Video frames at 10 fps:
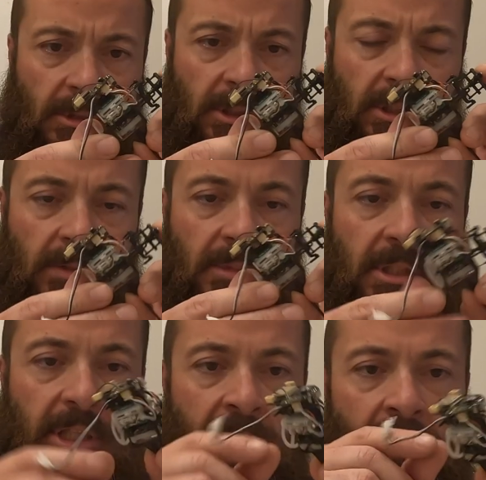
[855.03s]
Just seems
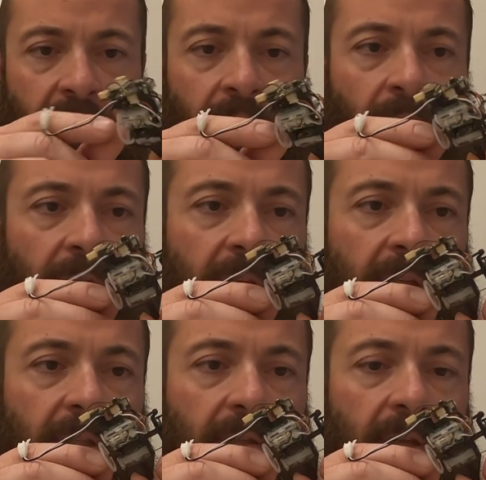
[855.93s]
scary. The whole
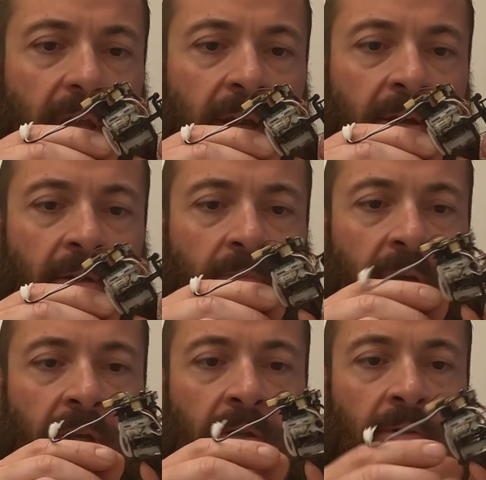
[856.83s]
thing's hanging up
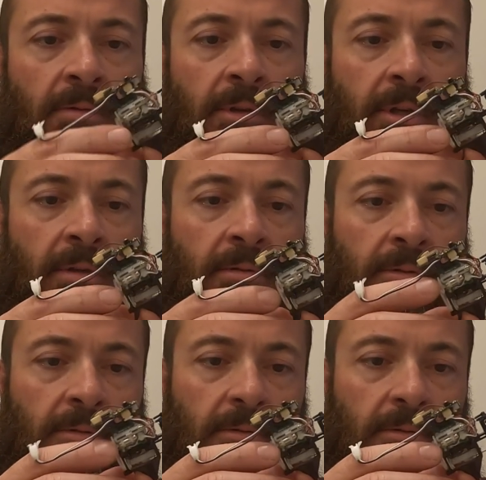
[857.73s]
by glue, you know?